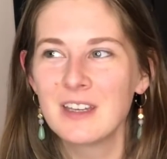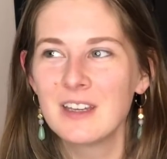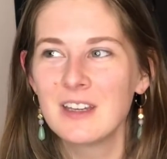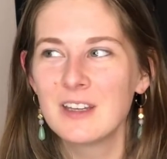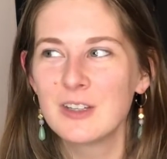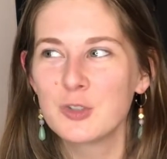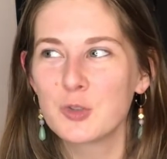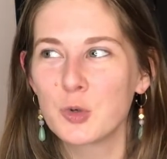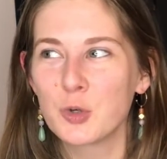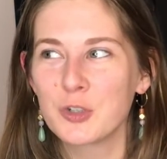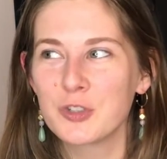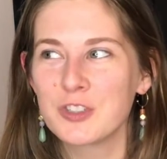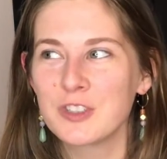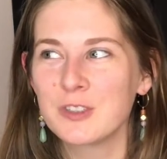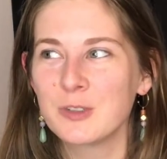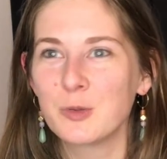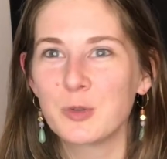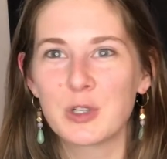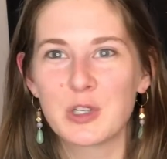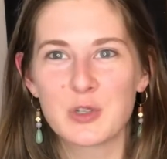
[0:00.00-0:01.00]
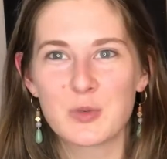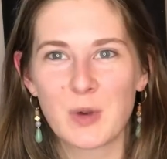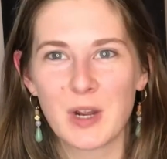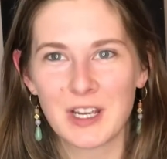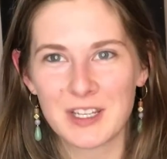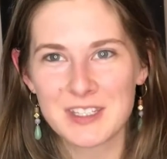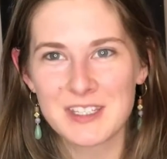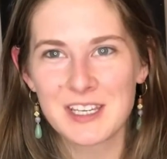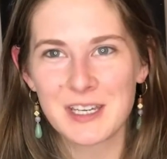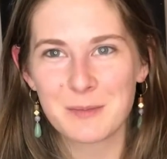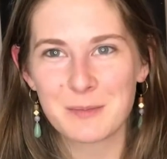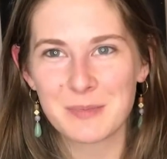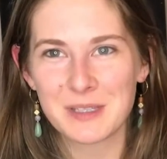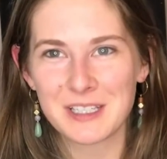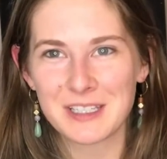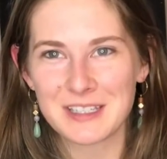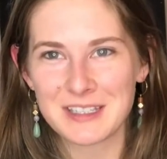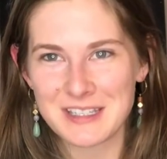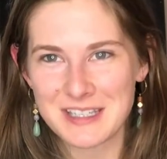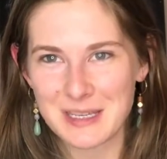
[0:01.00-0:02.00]
Georgian orange wines can be
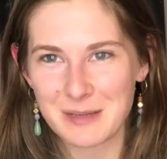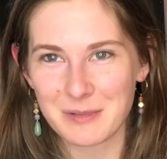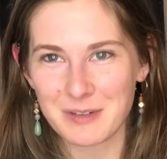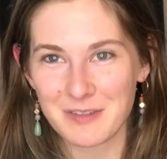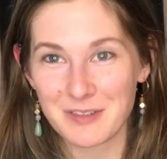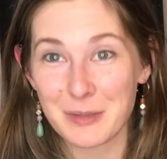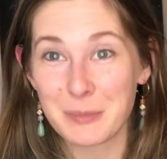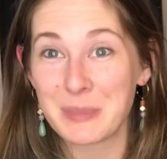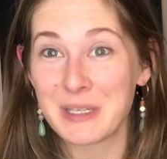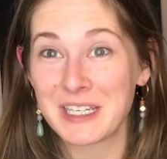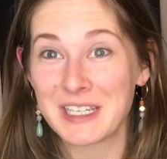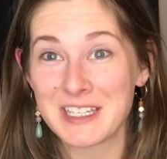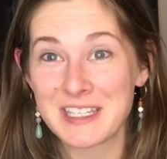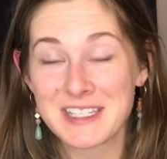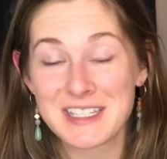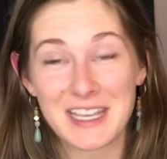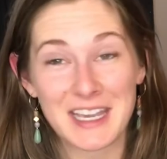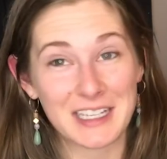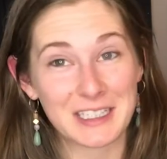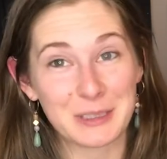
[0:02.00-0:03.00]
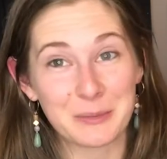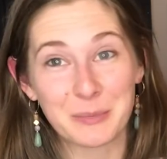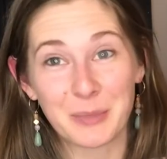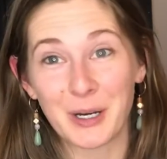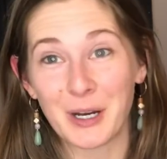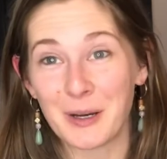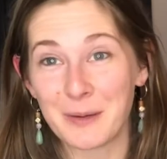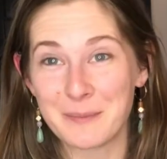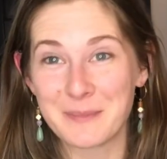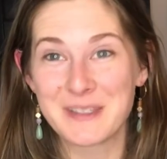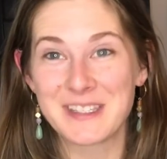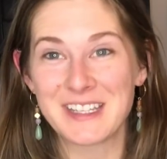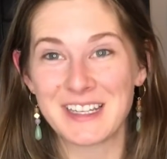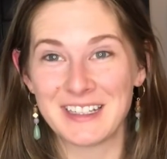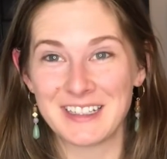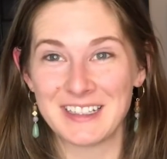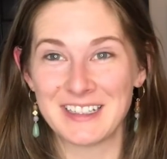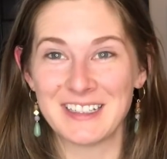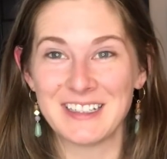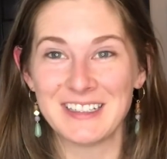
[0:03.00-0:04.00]
some of the biggest tannin bombs
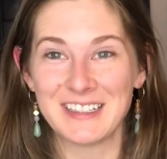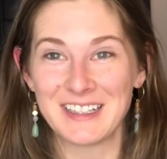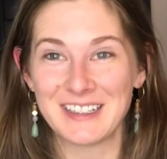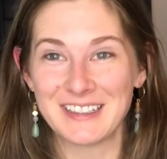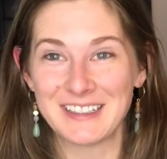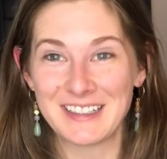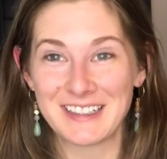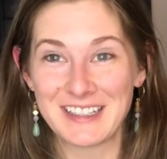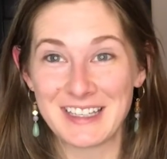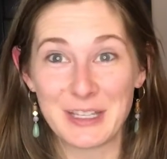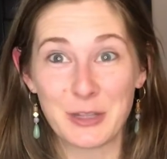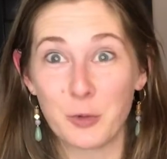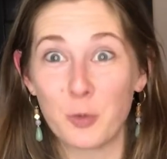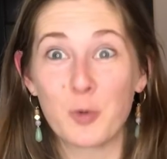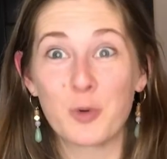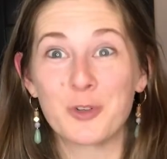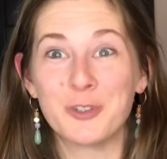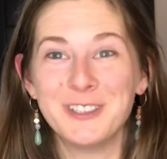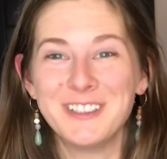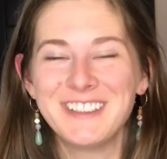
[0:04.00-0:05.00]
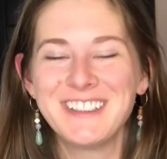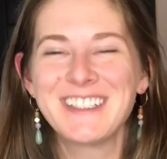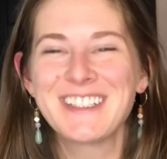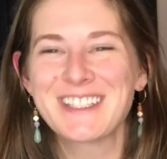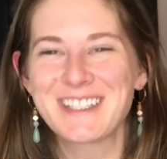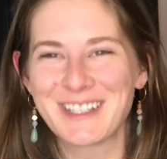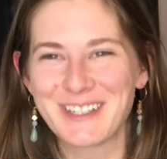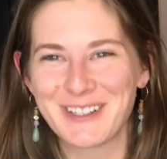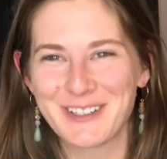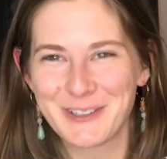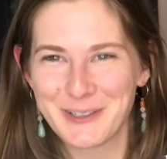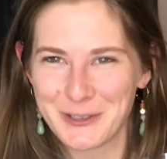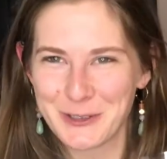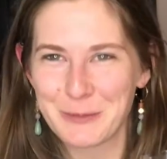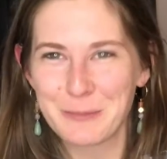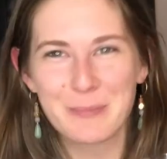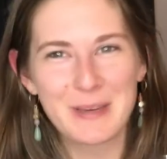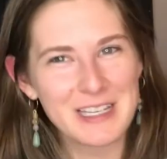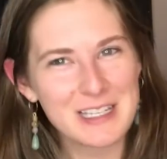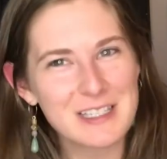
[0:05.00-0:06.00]
in the world, so
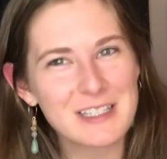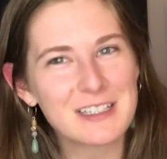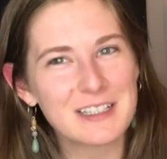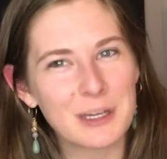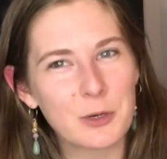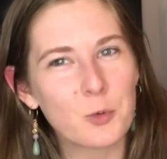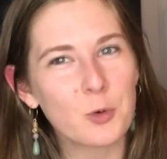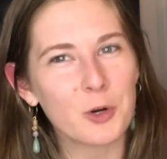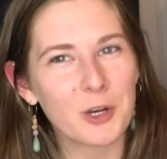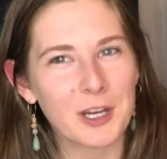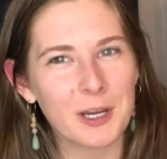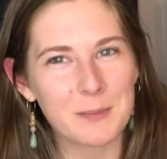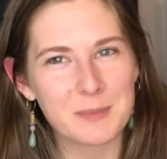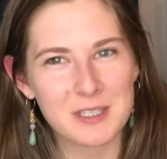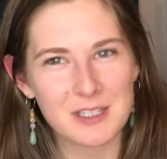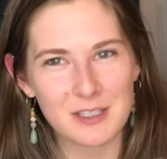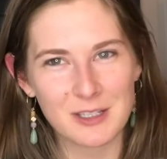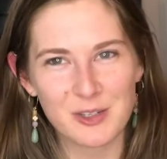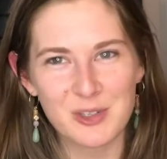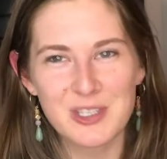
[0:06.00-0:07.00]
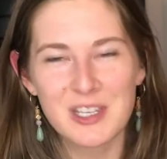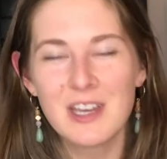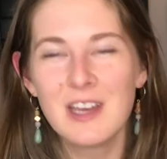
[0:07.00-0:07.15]
best to like work up to those.